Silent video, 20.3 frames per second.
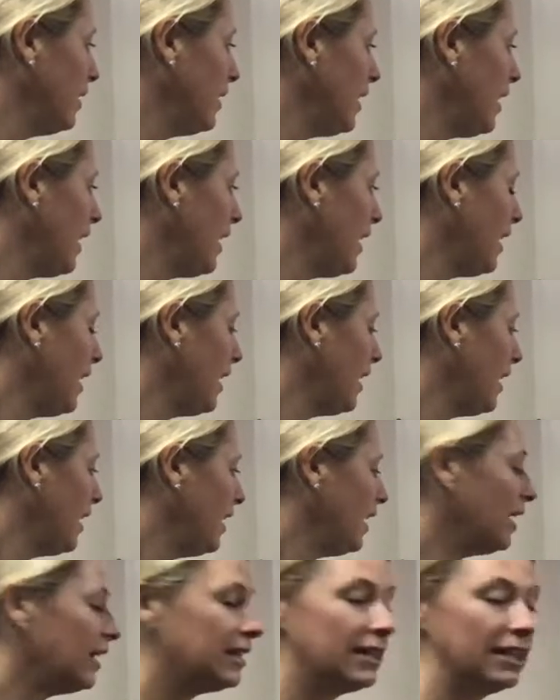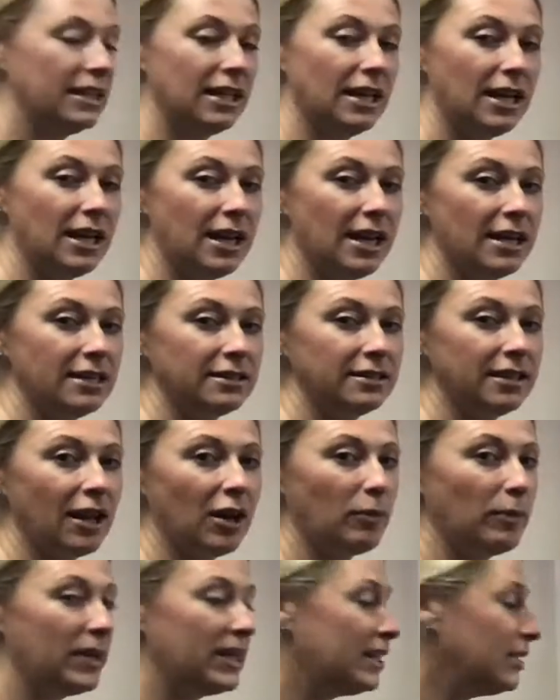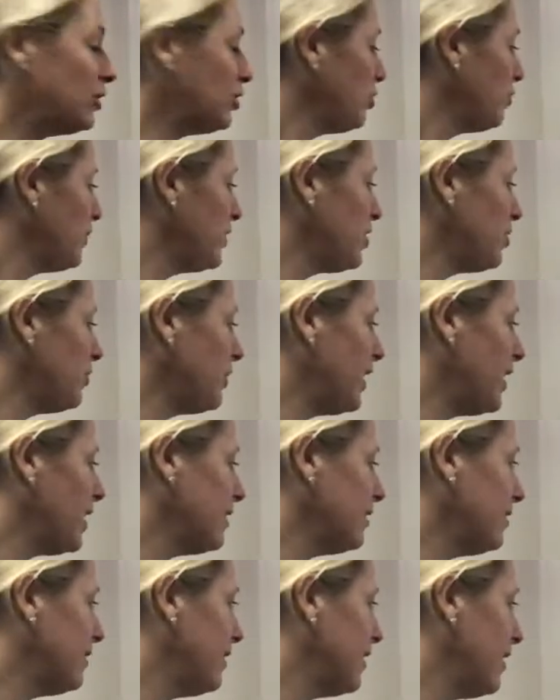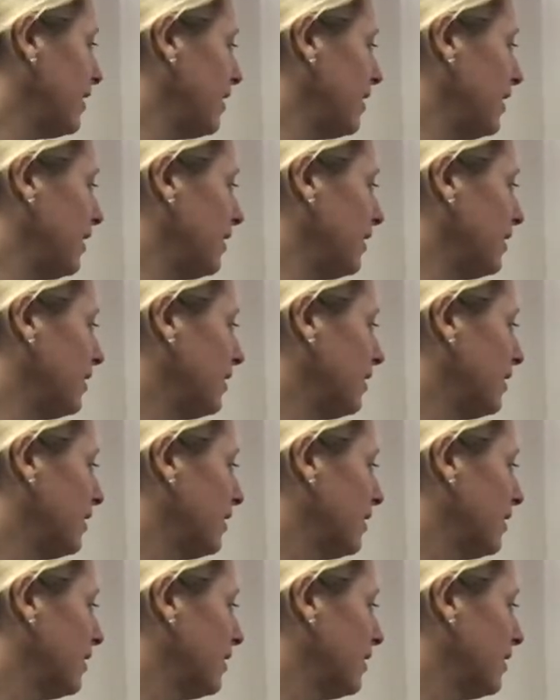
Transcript: Yes. Yes. How many should we do, Kingston?